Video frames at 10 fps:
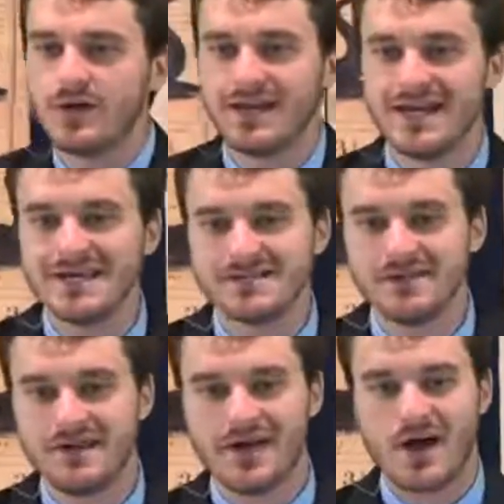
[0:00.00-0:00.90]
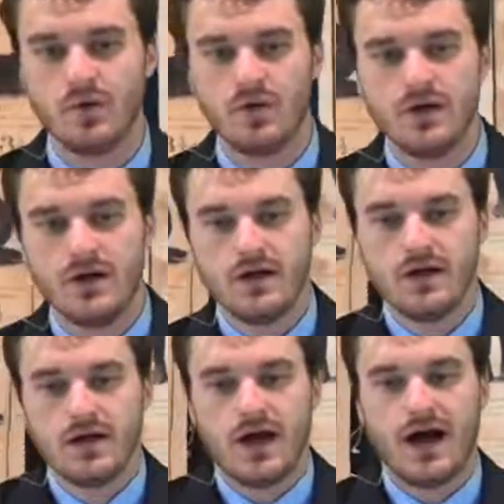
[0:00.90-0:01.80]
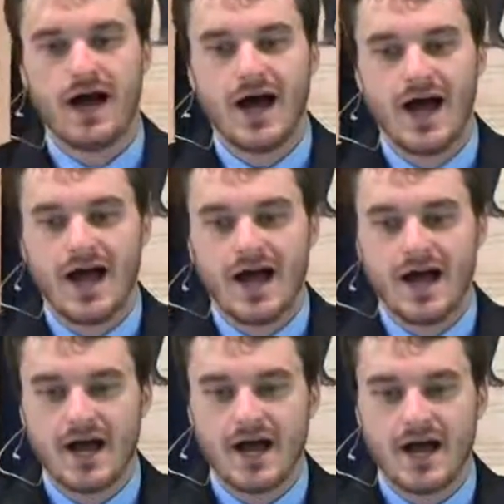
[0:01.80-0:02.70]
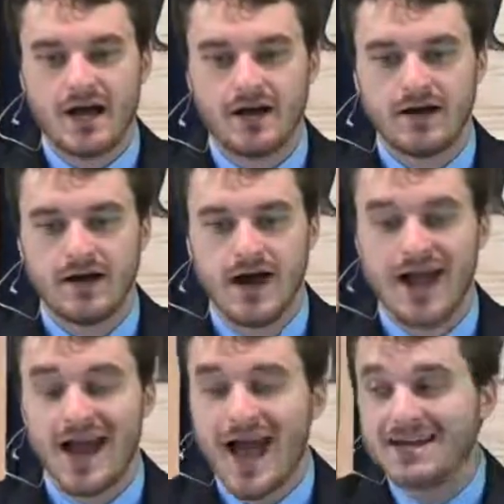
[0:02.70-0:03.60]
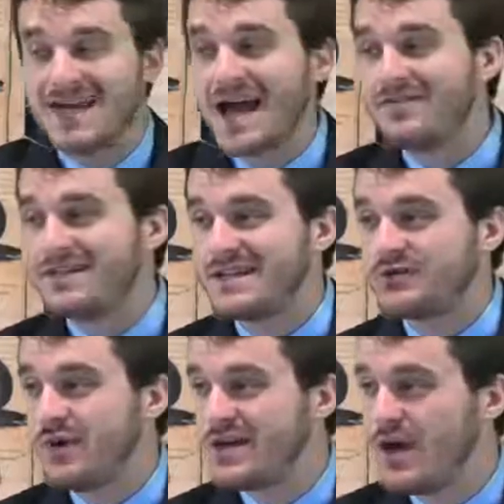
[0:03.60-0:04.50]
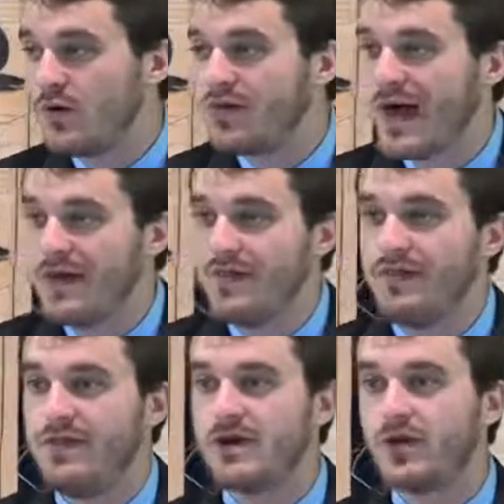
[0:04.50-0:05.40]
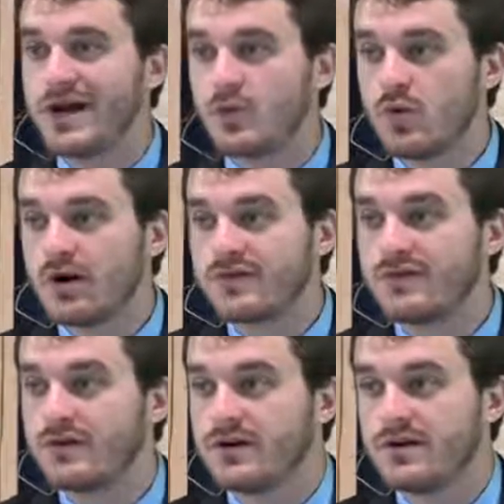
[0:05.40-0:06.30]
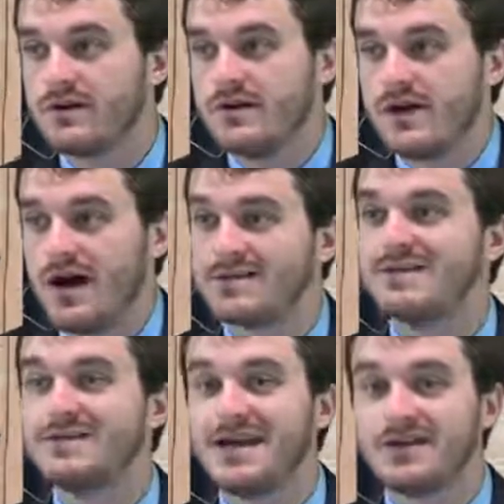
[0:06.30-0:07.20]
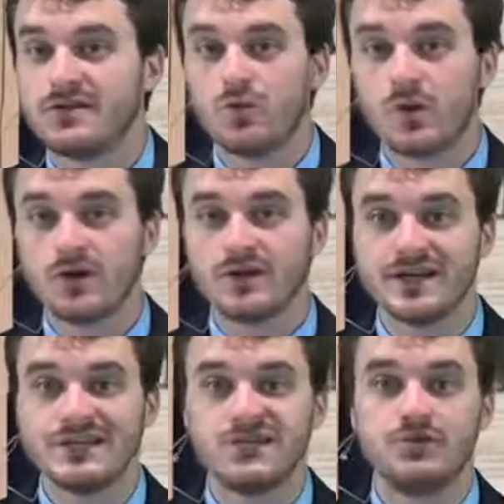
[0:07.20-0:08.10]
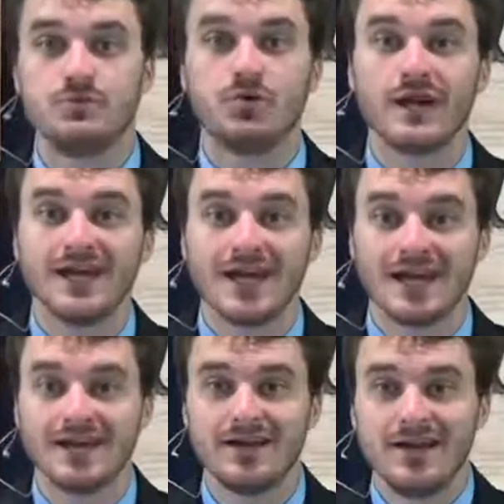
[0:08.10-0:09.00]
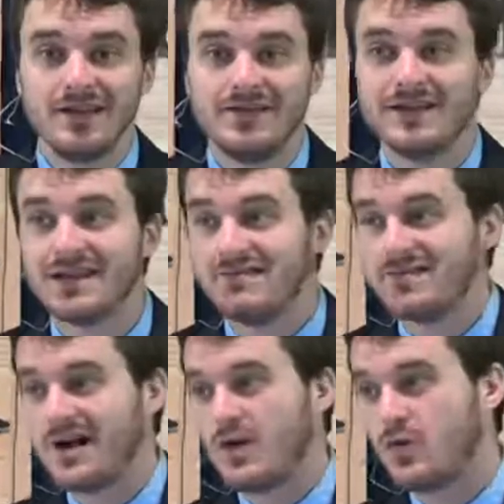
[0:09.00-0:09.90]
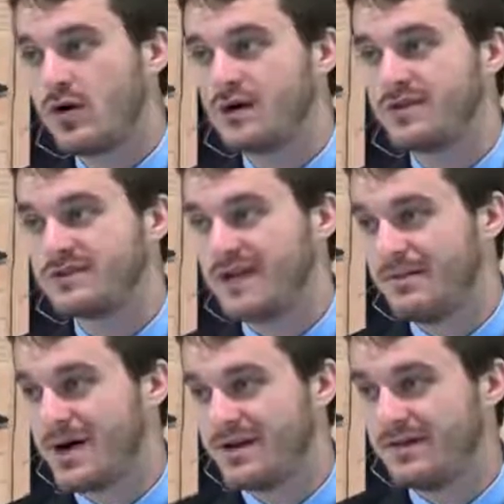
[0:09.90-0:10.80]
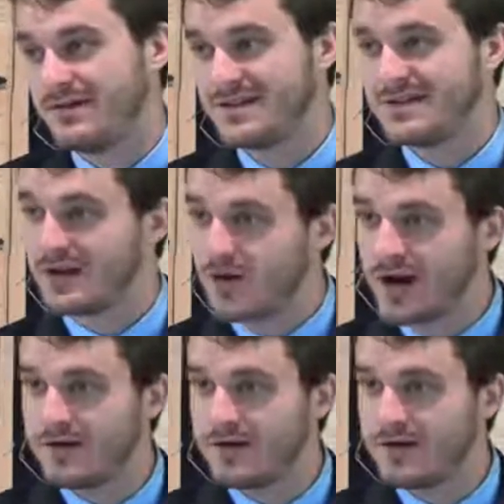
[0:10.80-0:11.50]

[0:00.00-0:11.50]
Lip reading: really easily that as Adventists, we know that the great work for us at the end of the world is to bring in the 11th hour workers. Amen? That's the